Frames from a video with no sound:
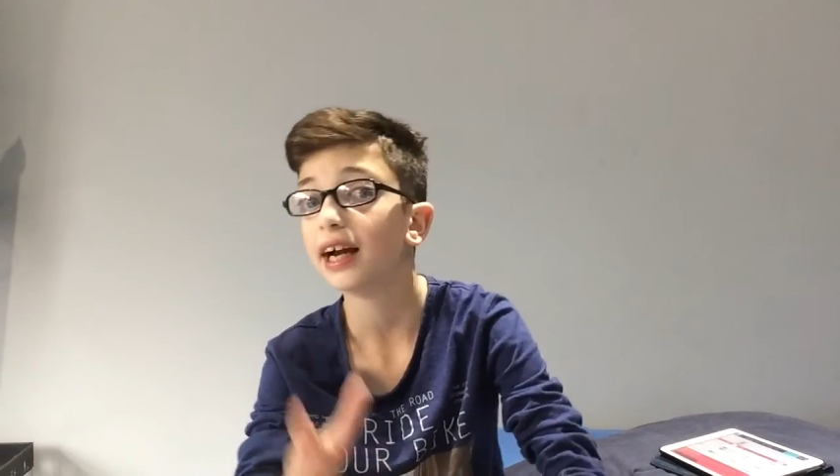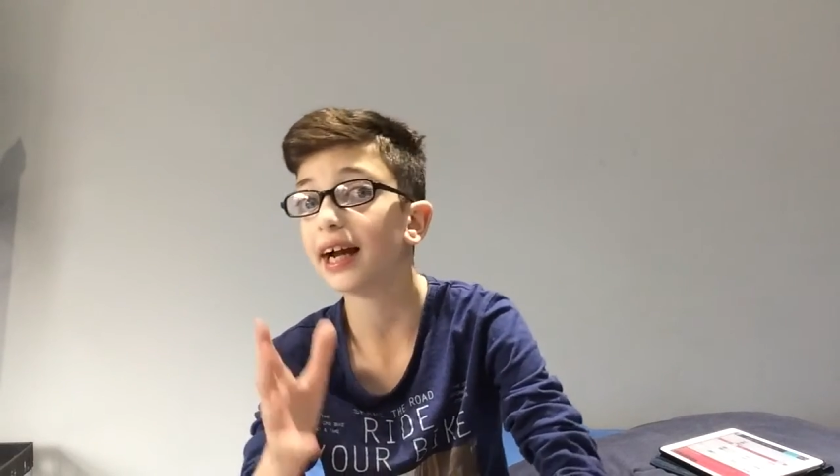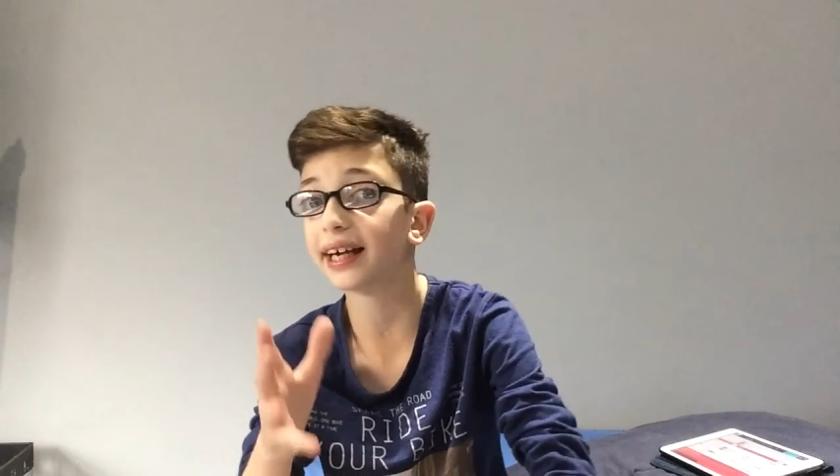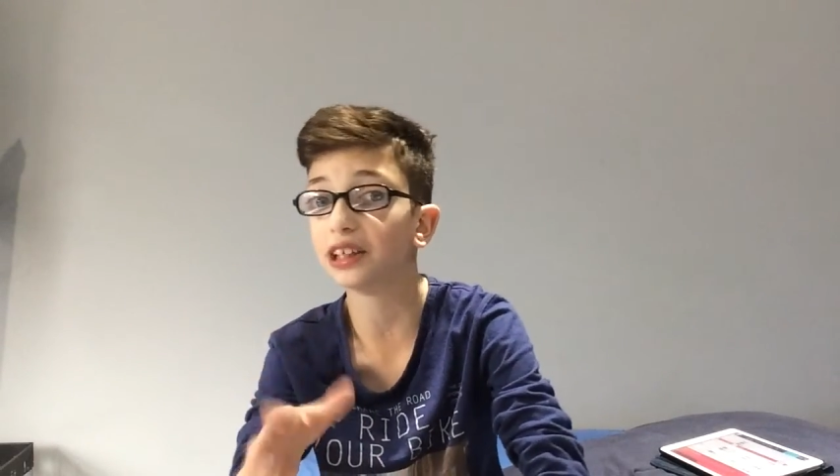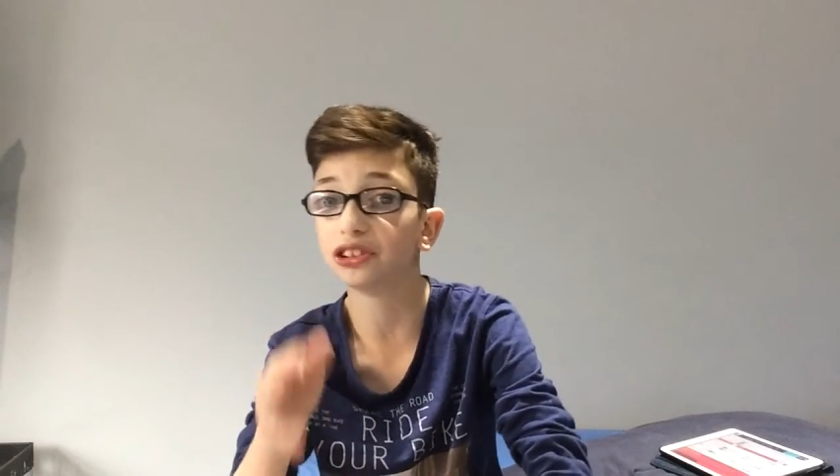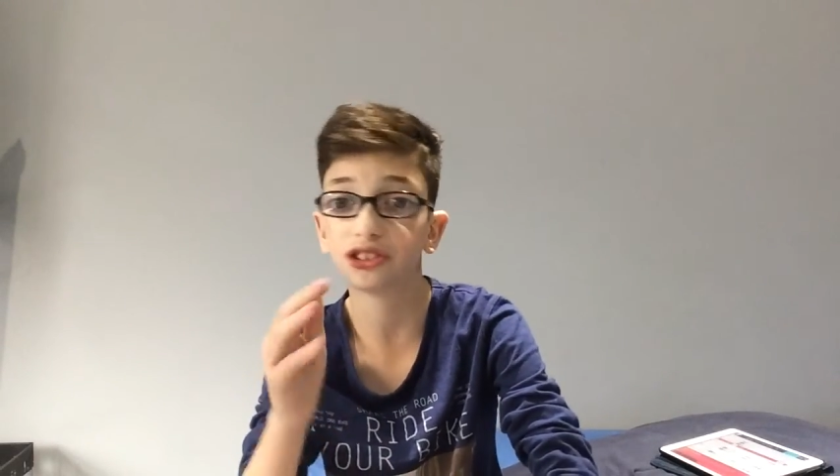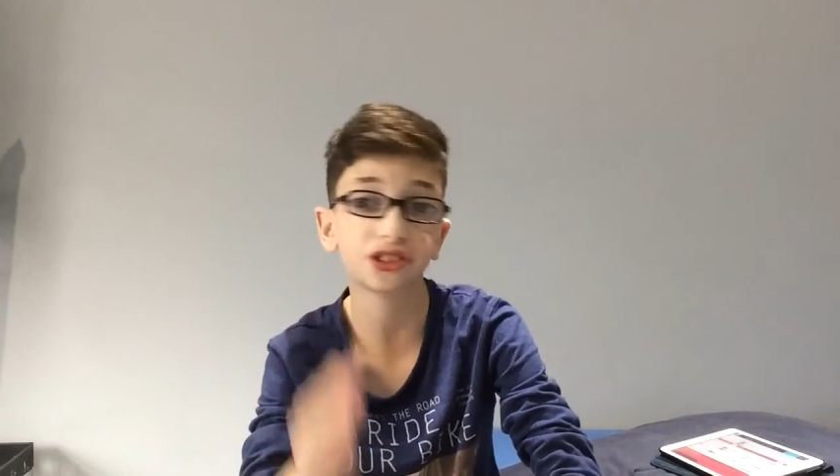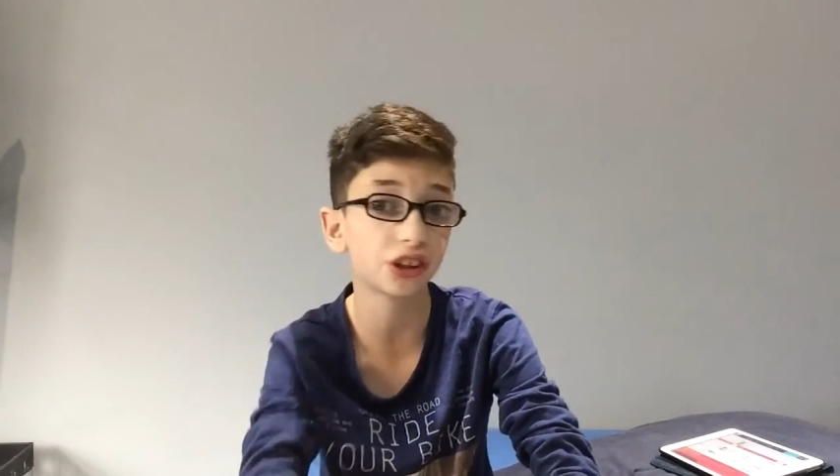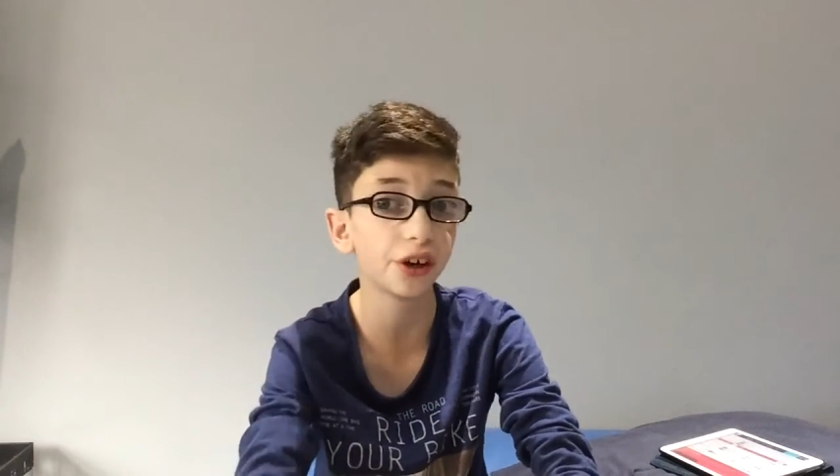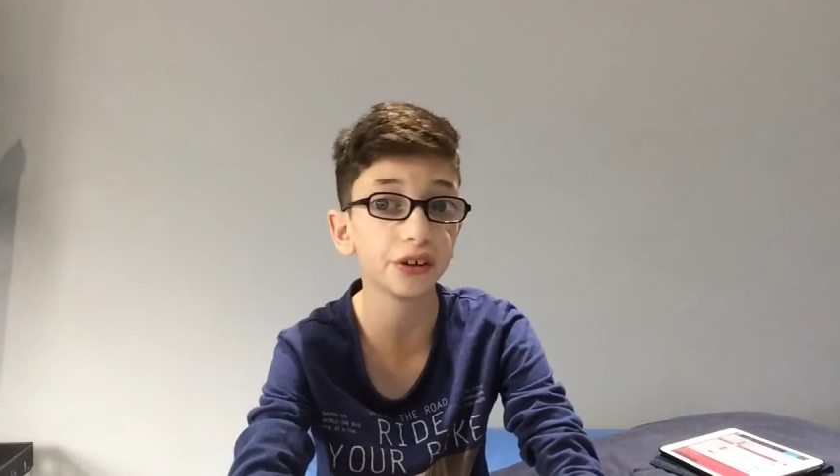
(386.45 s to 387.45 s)
against
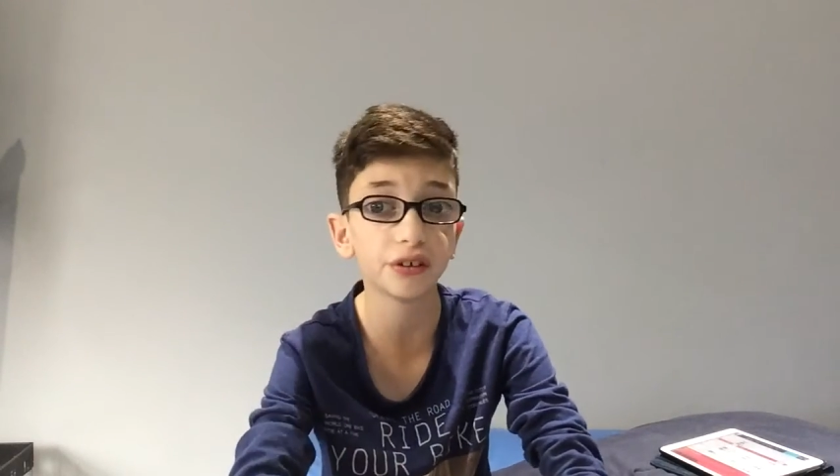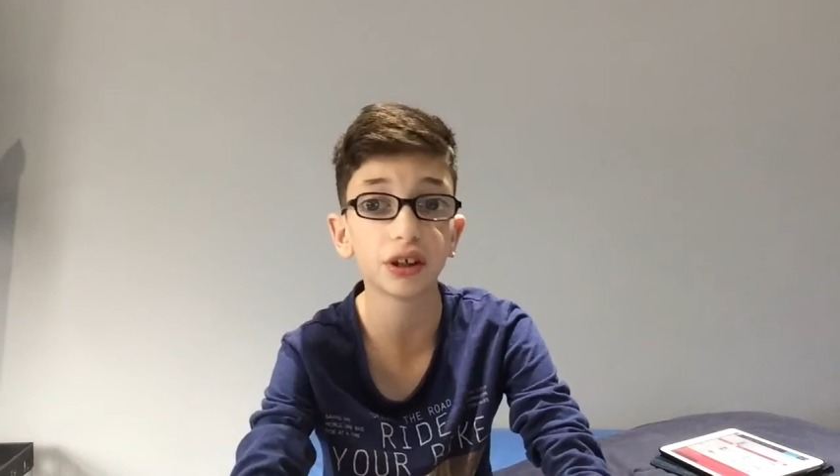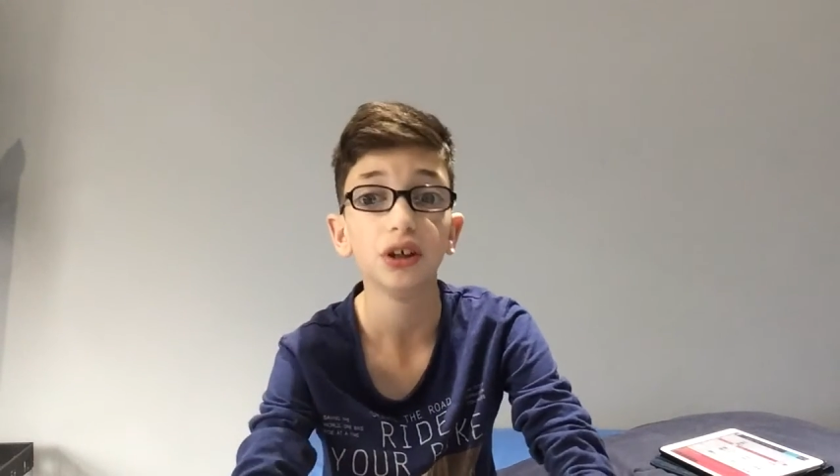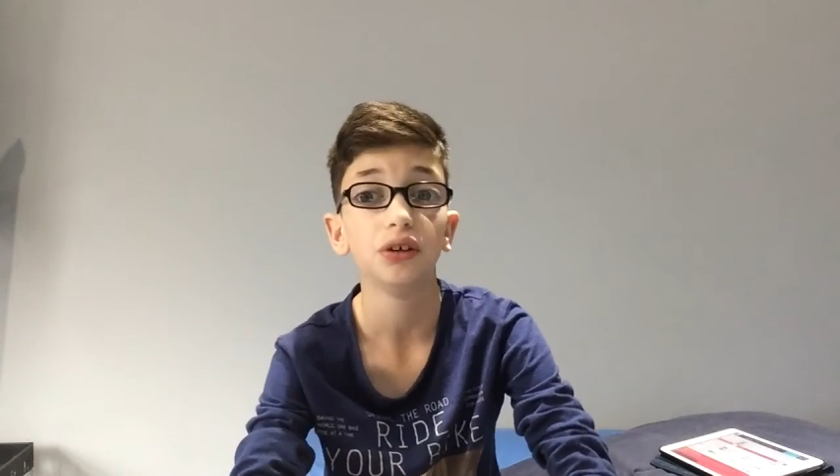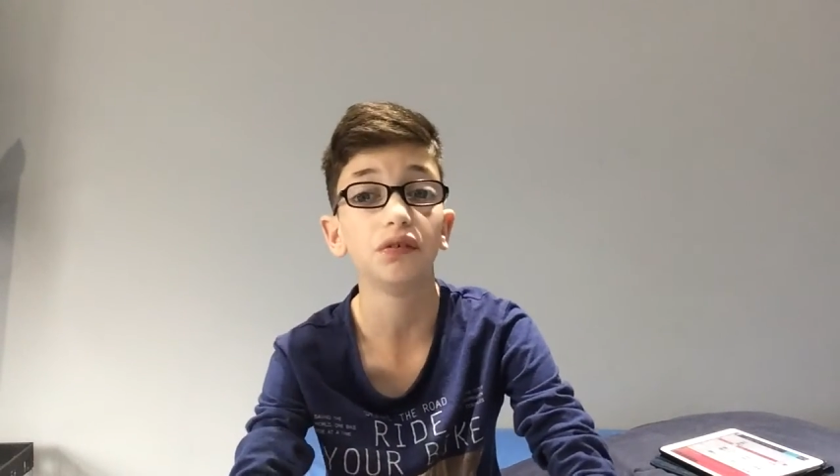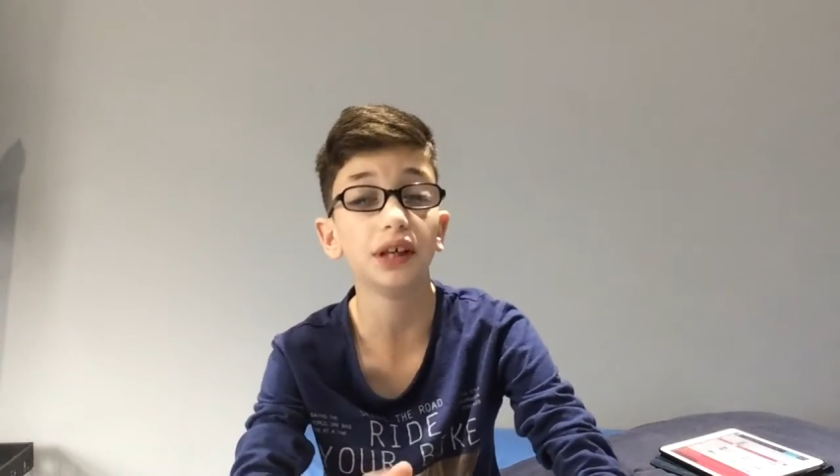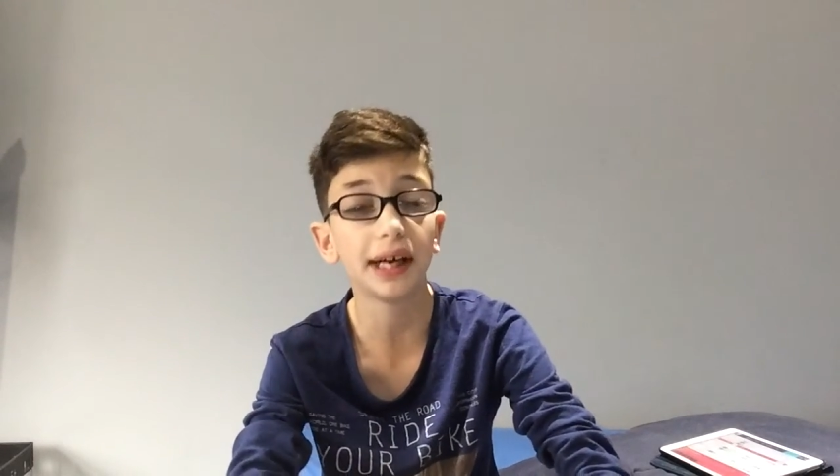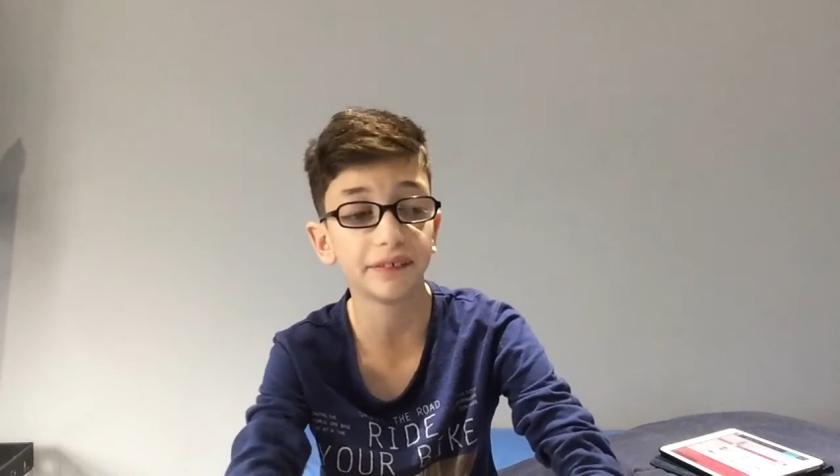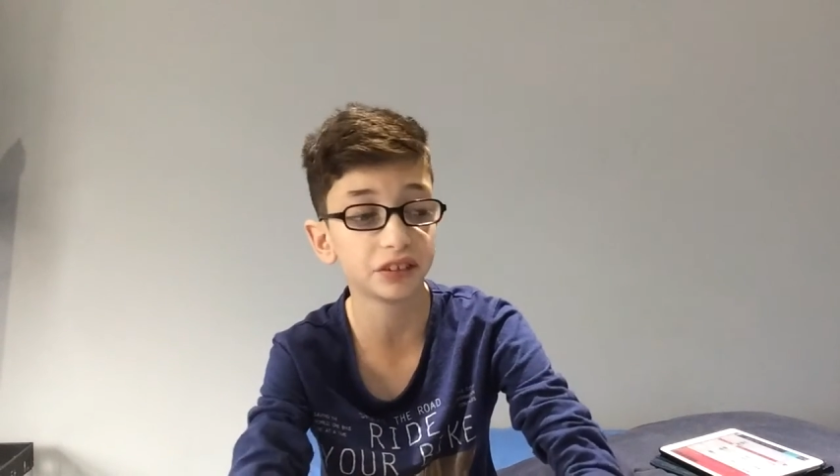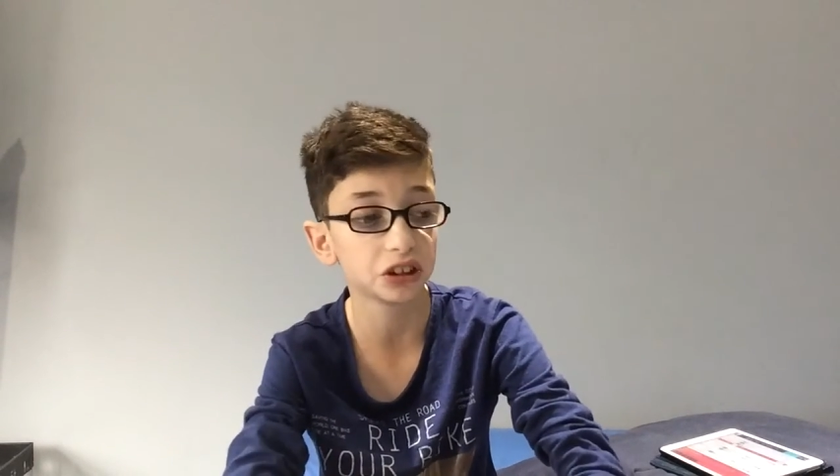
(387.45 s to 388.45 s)
Stoke for
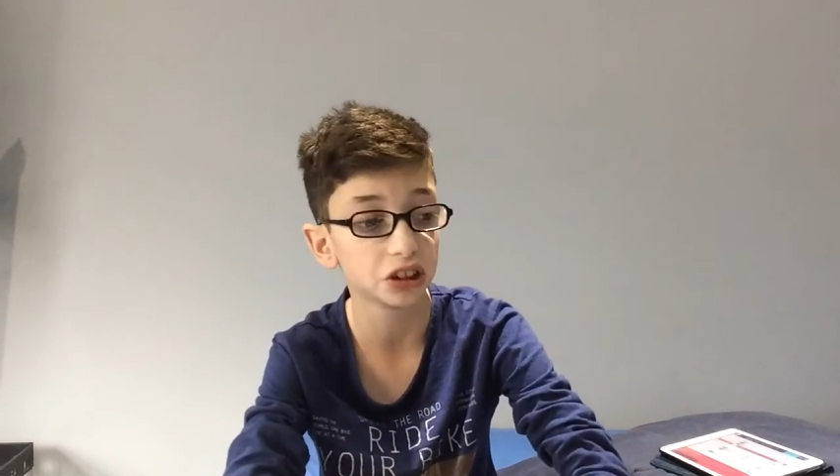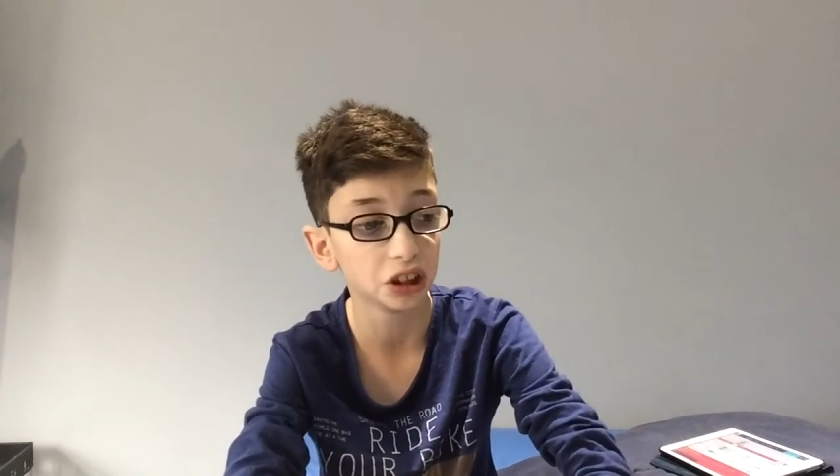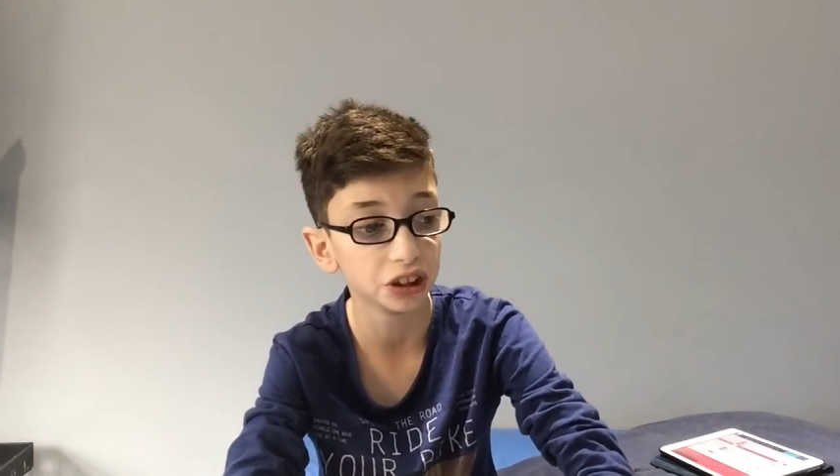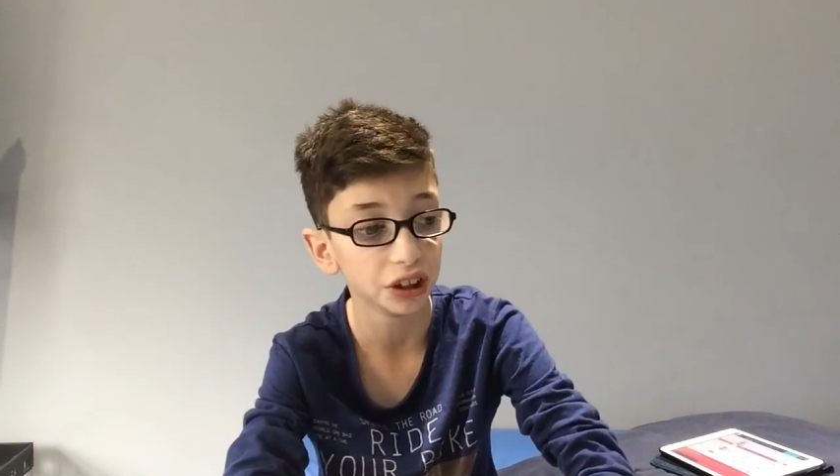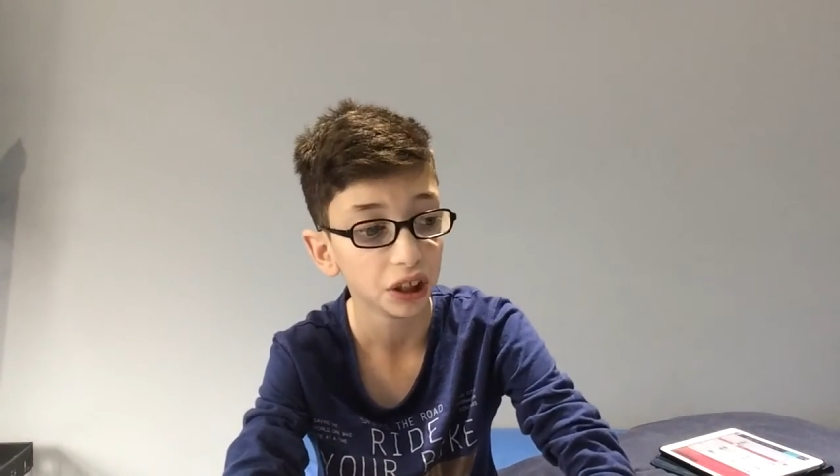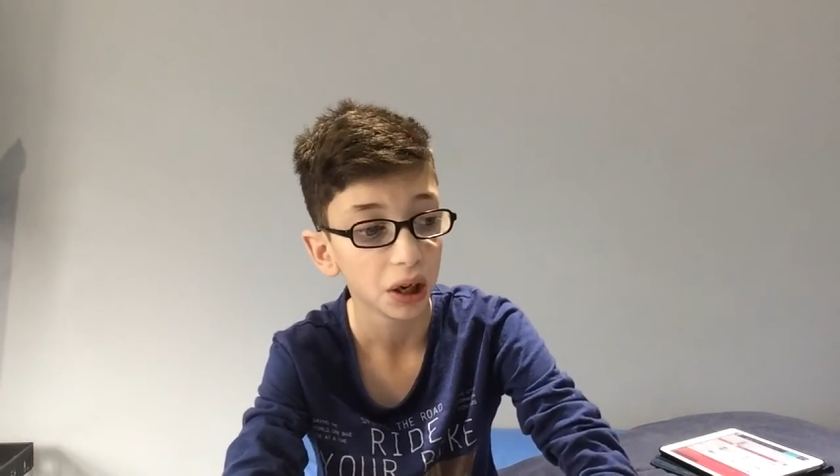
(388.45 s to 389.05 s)
Everton.